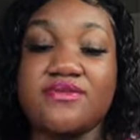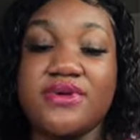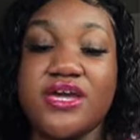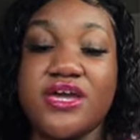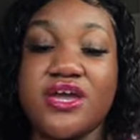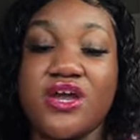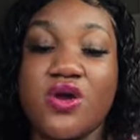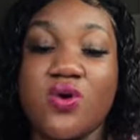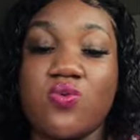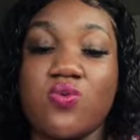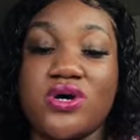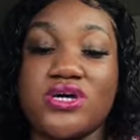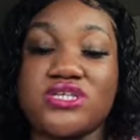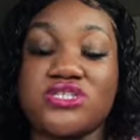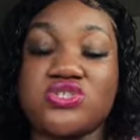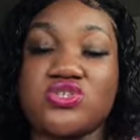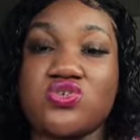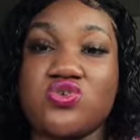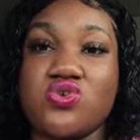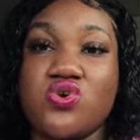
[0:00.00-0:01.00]
here
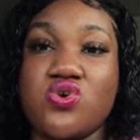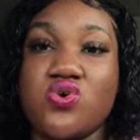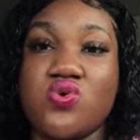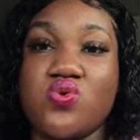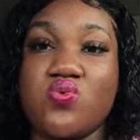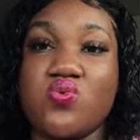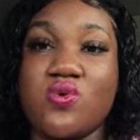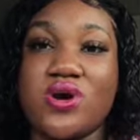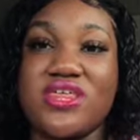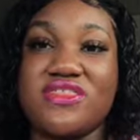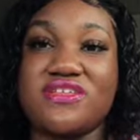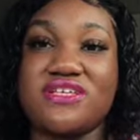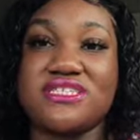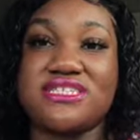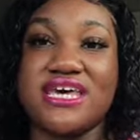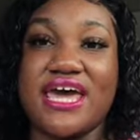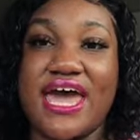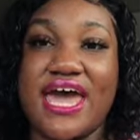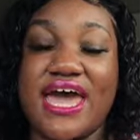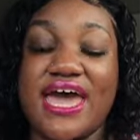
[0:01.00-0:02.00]
was new with
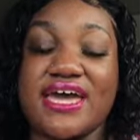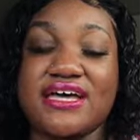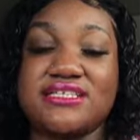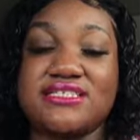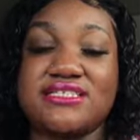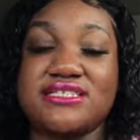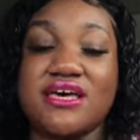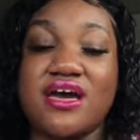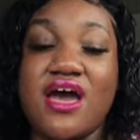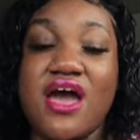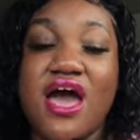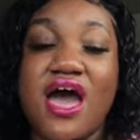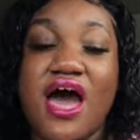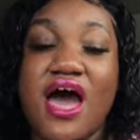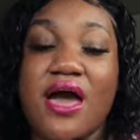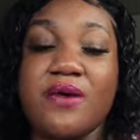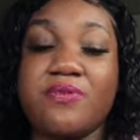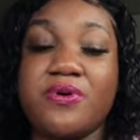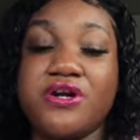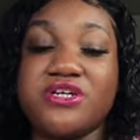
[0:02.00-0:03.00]
tags.
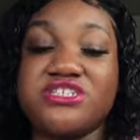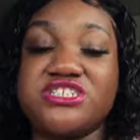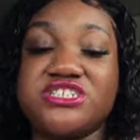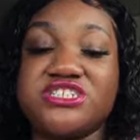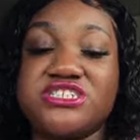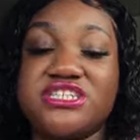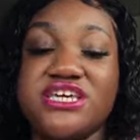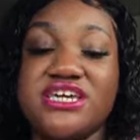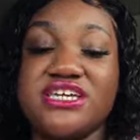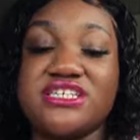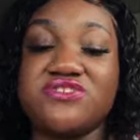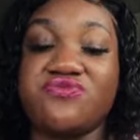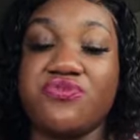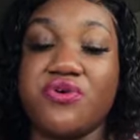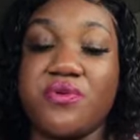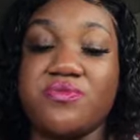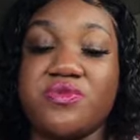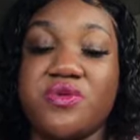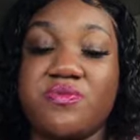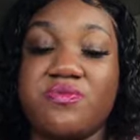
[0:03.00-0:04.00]
I purchased these
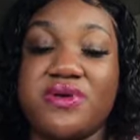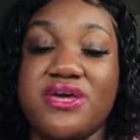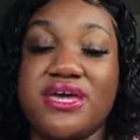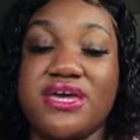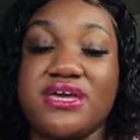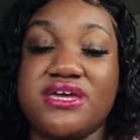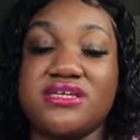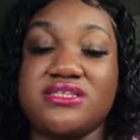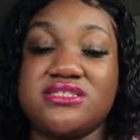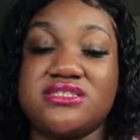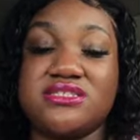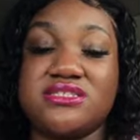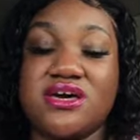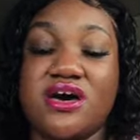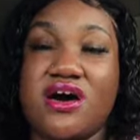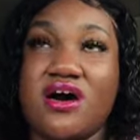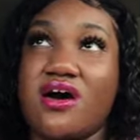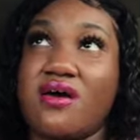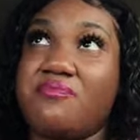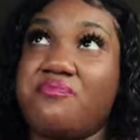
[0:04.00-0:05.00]
from the bins
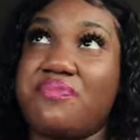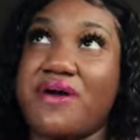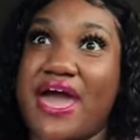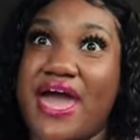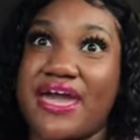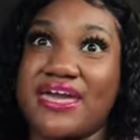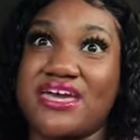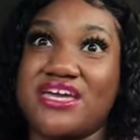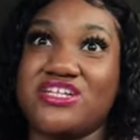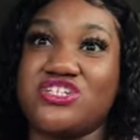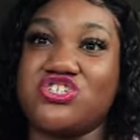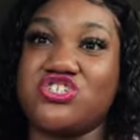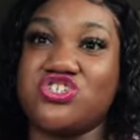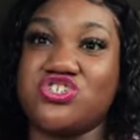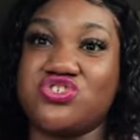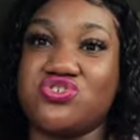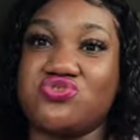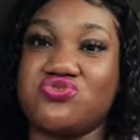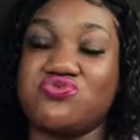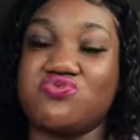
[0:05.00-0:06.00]
back in
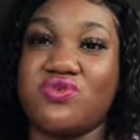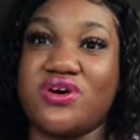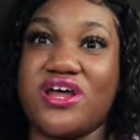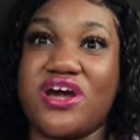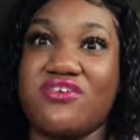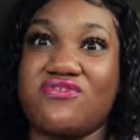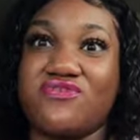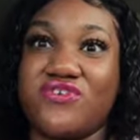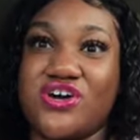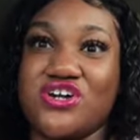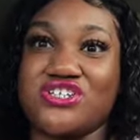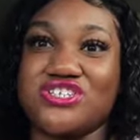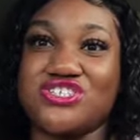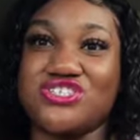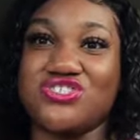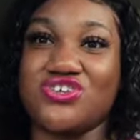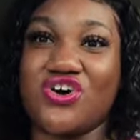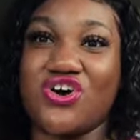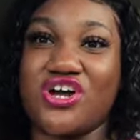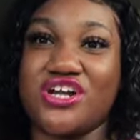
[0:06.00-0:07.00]
June when I
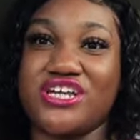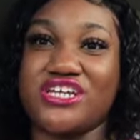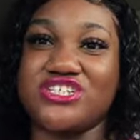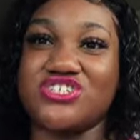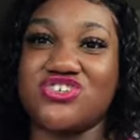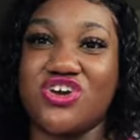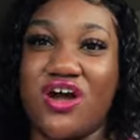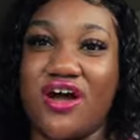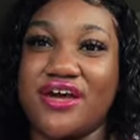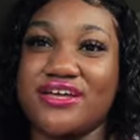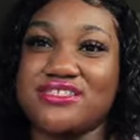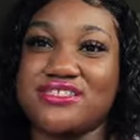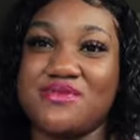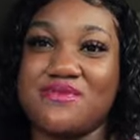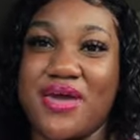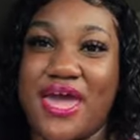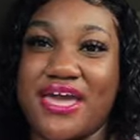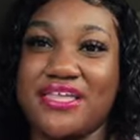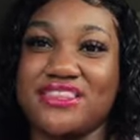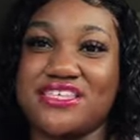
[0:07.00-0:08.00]
first started trying
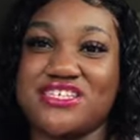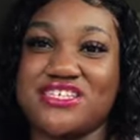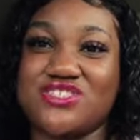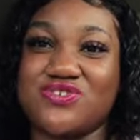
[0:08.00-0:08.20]
to make this